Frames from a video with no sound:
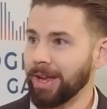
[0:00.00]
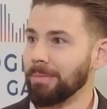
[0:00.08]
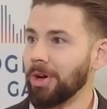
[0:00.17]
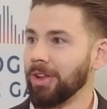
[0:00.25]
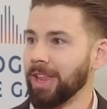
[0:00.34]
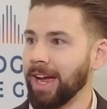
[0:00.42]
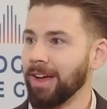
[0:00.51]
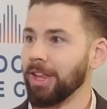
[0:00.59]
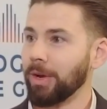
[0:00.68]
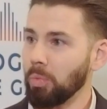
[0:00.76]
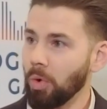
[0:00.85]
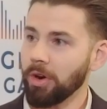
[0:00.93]
them all out.
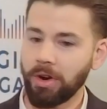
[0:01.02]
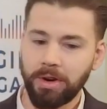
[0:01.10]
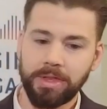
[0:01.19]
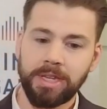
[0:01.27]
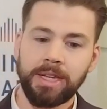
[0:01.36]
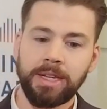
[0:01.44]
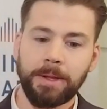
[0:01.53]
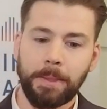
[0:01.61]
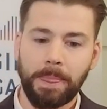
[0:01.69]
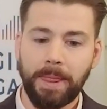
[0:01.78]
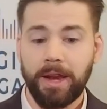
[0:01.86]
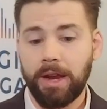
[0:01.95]
Like
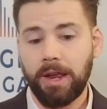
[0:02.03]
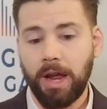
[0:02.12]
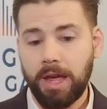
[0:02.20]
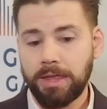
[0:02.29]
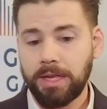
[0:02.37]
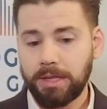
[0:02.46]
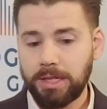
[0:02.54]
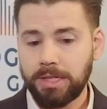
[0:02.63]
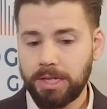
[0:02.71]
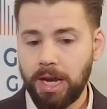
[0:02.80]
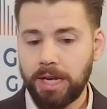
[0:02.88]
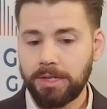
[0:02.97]
and I think this
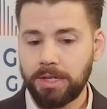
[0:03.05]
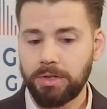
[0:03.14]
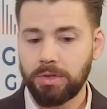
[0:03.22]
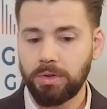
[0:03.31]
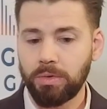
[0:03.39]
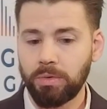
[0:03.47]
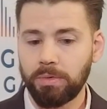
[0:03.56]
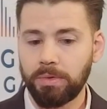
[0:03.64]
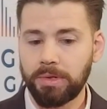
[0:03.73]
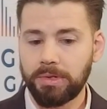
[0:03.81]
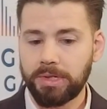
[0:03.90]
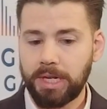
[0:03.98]
ties into
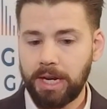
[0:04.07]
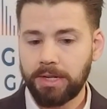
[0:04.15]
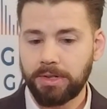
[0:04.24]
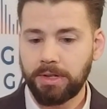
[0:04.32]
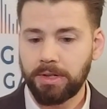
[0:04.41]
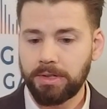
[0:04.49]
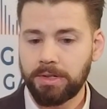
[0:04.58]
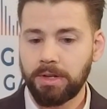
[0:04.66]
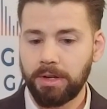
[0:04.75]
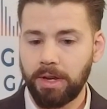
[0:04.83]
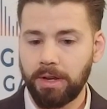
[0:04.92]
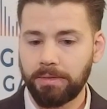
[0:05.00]
Skanska's,
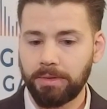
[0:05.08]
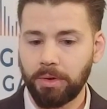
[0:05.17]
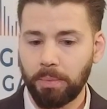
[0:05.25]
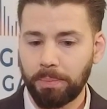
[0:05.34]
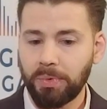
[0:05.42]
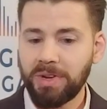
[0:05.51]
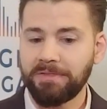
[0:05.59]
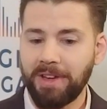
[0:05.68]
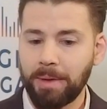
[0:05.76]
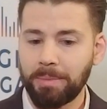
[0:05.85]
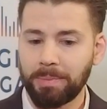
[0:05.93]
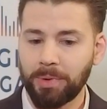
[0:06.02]

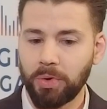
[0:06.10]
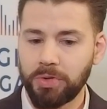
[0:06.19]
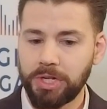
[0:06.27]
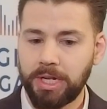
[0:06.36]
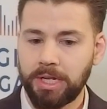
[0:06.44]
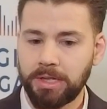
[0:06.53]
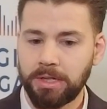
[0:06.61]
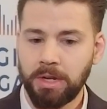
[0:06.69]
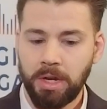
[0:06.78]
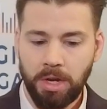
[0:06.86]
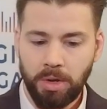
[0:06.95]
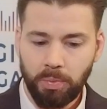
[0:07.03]
prefab approach is
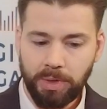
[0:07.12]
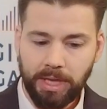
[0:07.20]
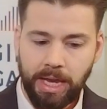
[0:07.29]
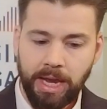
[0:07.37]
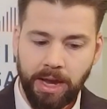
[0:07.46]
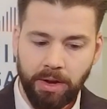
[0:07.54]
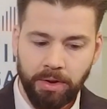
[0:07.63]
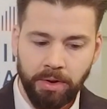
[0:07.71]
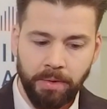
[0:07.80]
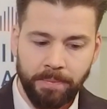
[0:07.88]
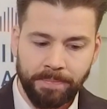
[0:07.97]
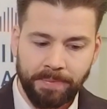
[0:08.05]
we lay out
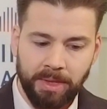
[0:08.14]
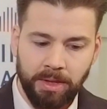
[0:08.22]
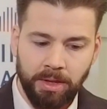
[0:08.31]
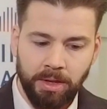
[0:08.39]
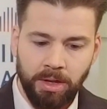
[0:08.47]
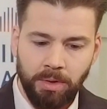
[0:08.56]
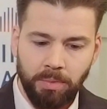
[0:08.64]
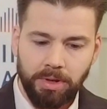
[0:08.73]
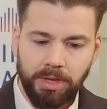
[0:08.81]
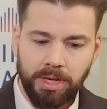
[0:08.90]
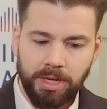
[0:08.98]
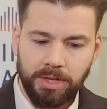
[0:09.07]
what are
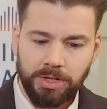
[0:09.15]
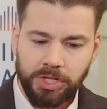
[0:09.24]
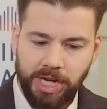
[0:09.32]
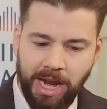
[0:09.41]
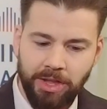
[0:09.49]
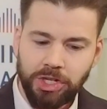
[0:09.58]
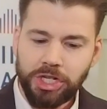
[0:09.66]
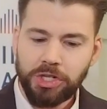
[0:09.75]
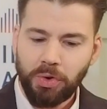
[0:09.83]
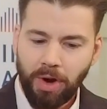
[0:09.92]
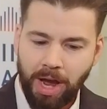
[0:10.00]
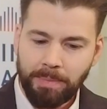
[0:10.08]
the challenges
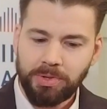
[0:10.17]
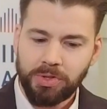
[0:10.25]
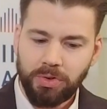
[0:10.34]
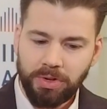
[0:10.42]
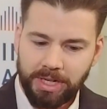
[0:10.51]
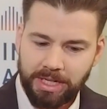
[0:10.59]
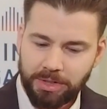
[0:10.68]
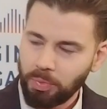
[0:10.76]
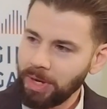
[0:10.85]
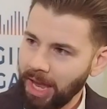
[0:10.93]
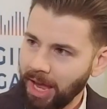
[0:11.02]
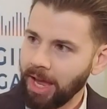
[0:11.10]
or opportunities
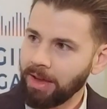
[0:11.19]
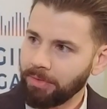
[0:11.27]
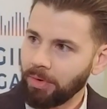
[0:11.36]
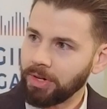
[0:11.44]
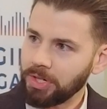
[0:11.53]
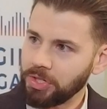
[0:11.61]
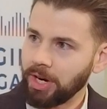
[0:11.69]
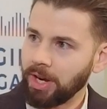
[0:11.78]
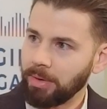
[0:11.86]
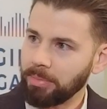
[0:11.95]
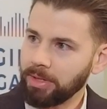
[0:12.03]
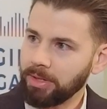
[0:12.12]
we have on a
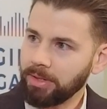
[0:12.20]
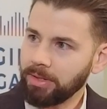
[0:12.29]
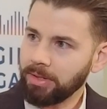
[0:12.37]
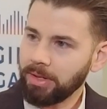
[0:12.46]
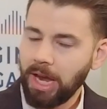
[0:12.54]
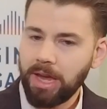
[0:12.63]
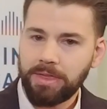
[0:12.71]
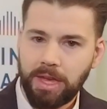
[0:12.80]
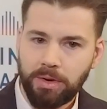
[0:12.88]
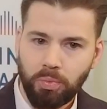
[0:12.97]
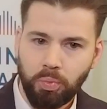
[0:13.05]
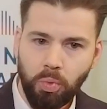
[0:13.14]
job, and
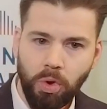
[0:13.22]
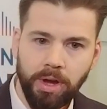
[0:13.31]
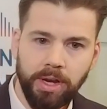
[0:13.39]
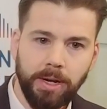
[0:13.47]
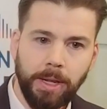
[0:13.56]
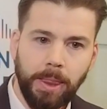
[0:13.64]
then what